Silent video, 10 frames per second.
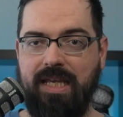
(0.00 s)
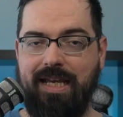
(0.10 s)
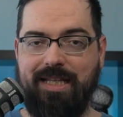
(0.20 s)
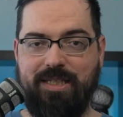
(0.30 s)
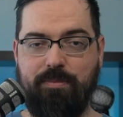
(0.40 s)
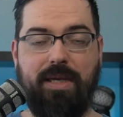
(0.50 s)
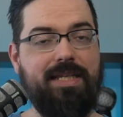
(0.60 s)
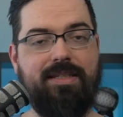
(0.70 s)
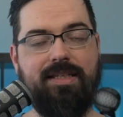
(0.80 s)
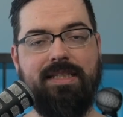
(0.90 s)
It's
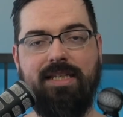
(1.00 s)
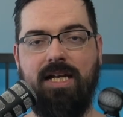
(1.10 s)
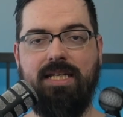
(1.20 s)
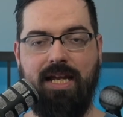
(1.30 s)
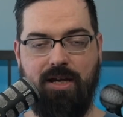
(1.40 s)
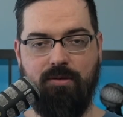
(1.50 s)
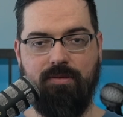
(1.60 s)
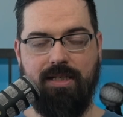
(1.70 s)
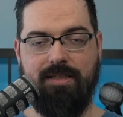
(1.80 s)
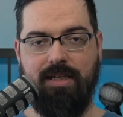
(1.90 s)
basically done now,
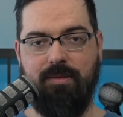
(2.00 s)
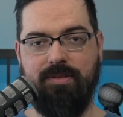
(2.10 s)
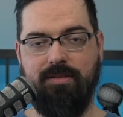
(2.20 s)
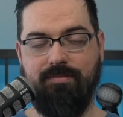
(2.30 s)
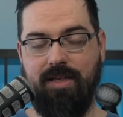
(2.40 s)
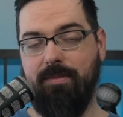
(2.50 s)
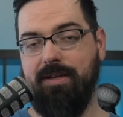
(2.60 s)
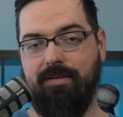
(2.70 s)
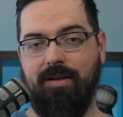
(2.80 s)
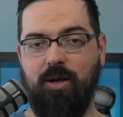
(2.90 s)
it seems. I
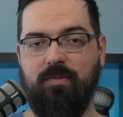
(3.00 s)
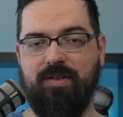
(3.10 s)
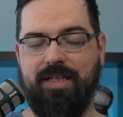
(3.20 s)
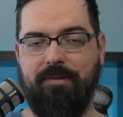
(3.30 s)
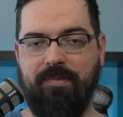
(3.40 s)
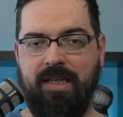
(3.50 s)
mean, hopefully.